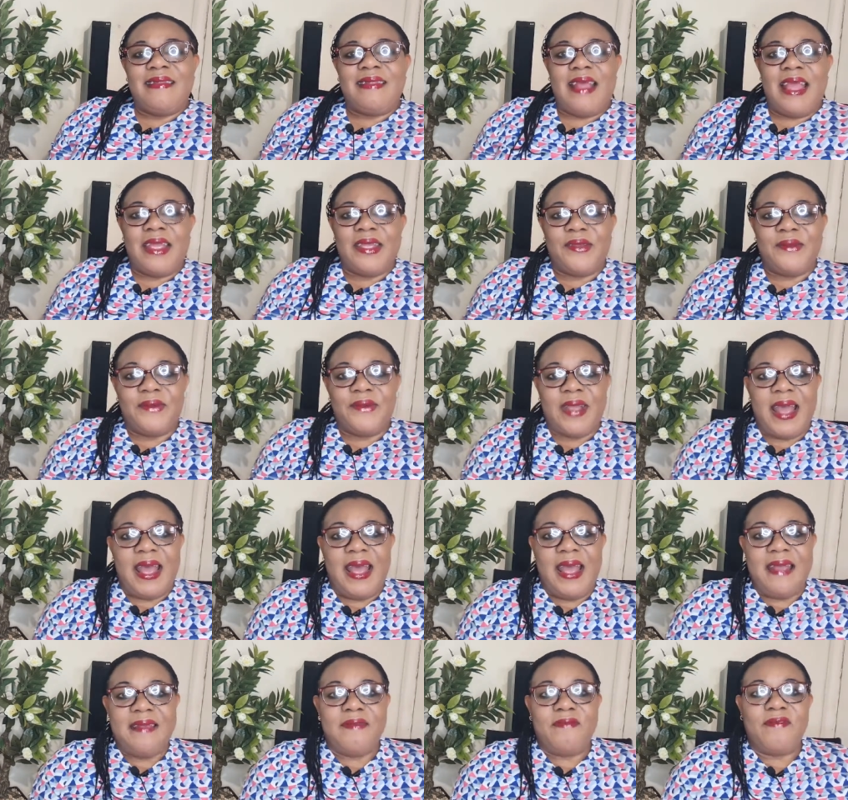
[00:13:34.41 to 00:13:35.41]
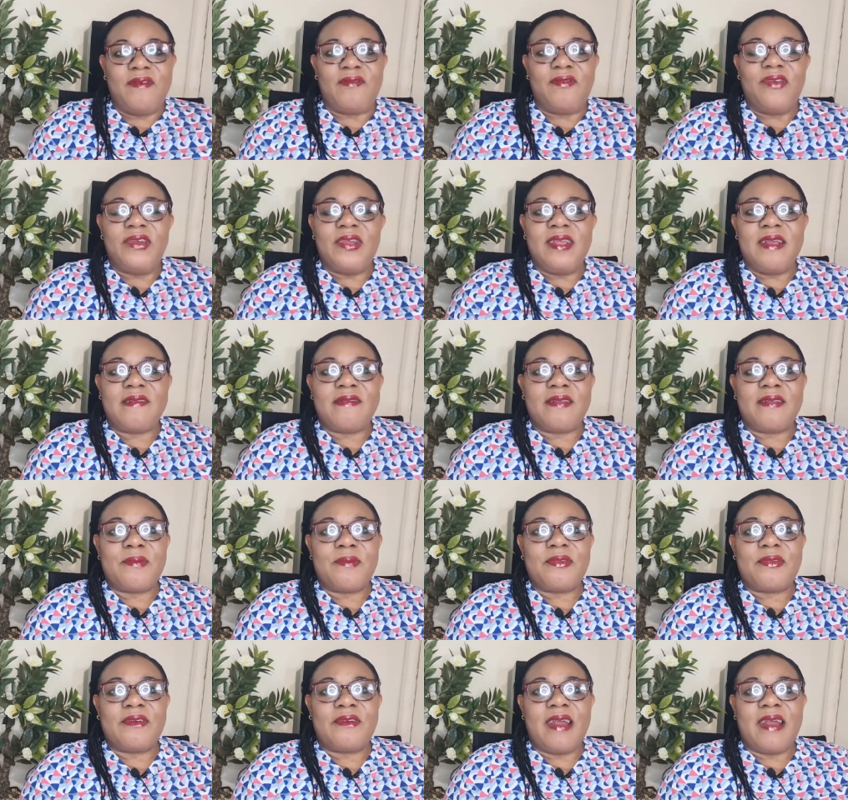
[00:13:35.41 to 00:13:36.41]
Thank you, guys. If you've not yet
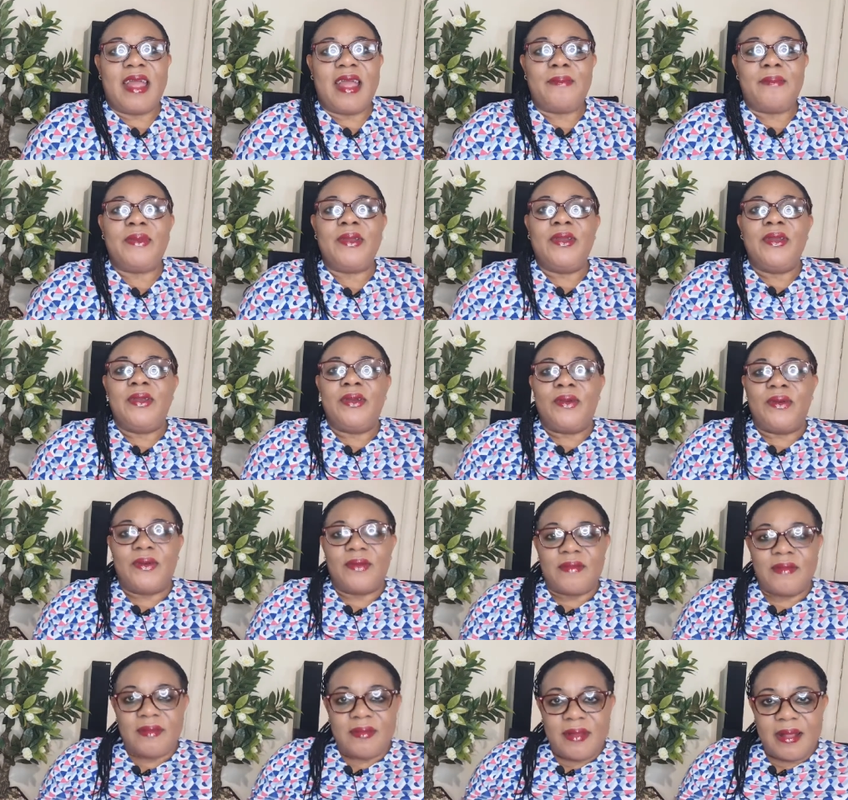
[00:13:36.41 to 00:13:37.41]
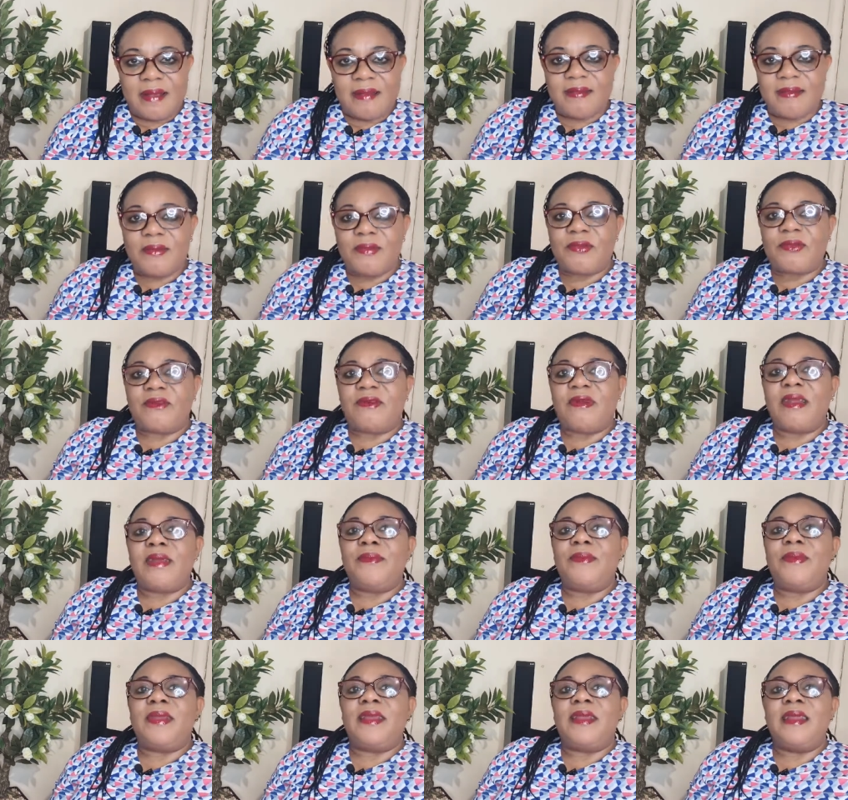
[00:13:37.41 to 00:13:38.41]
subscribed, consider
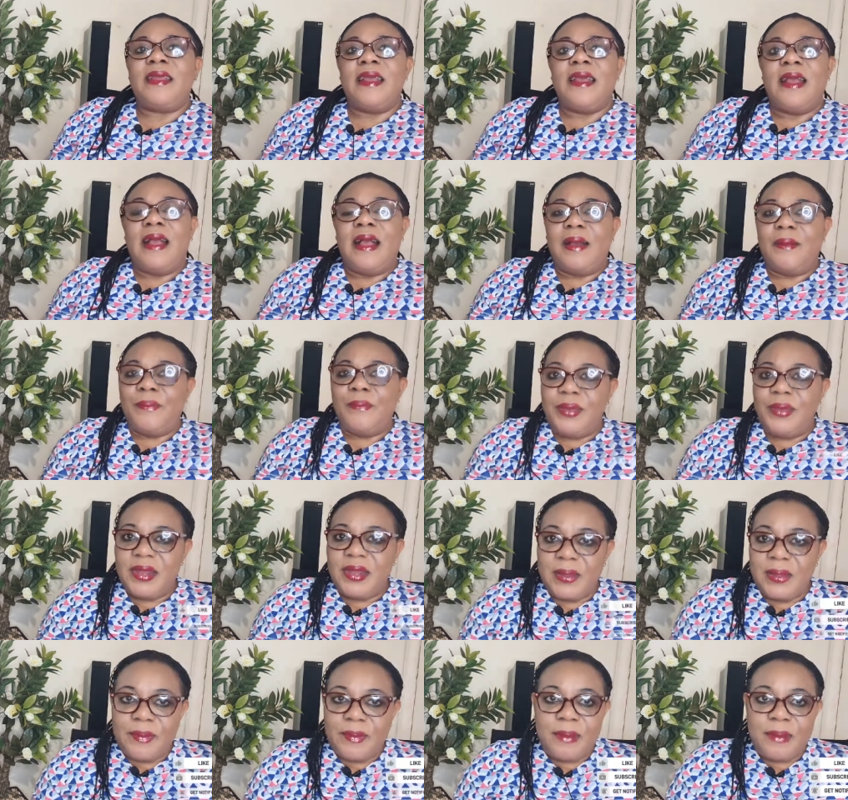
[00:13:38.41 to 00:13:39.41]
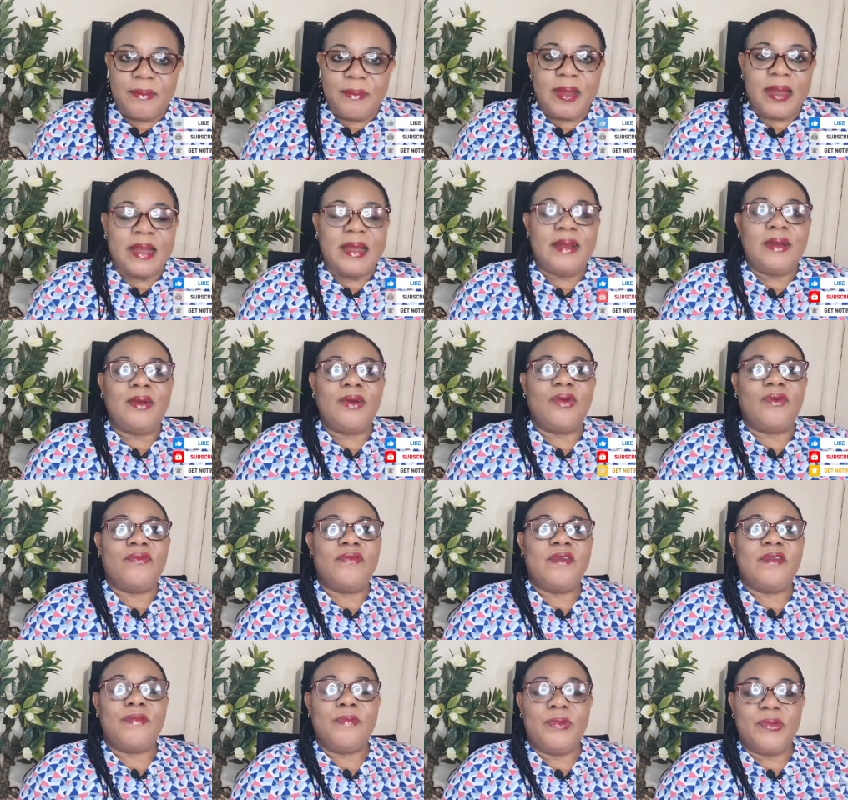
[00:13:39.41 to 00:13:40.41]
subscribing and being a member
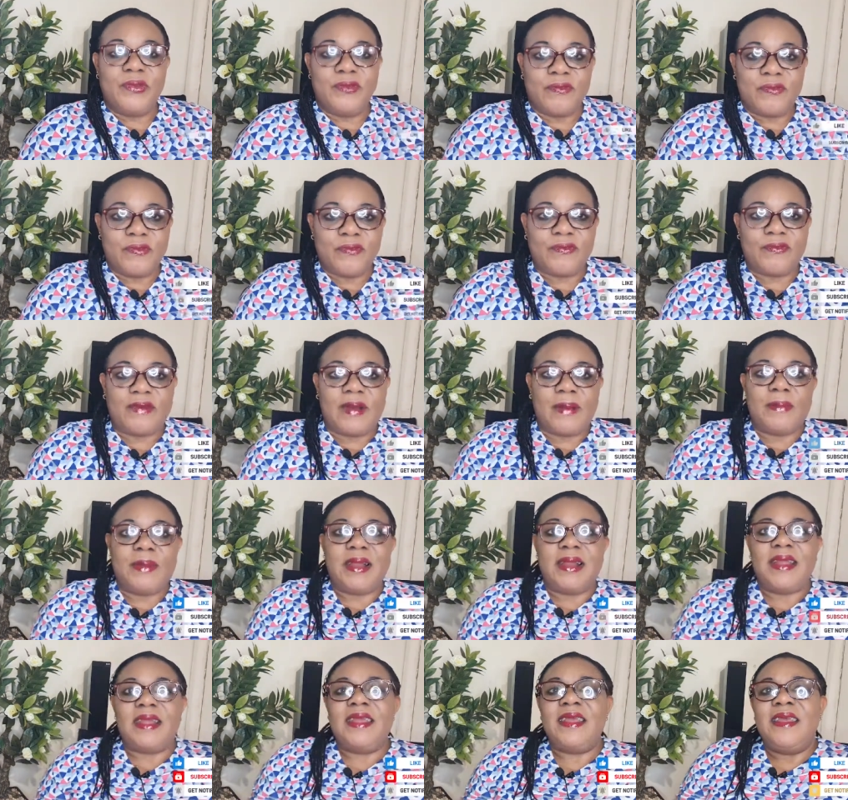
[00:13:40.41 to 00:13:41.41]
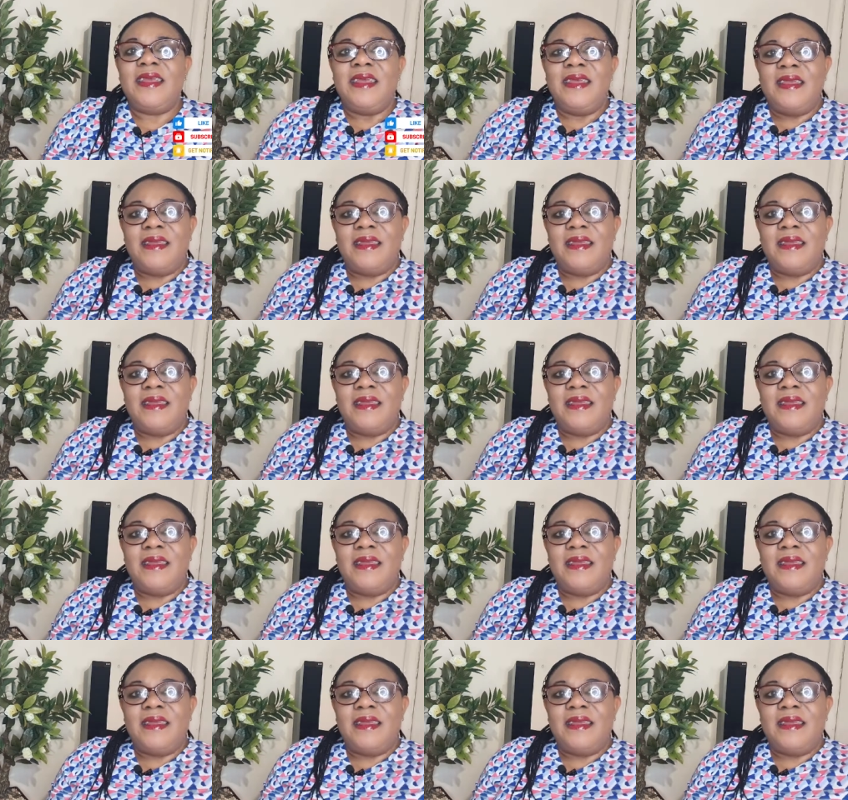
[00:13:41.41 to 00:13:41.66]
of this beautiful family.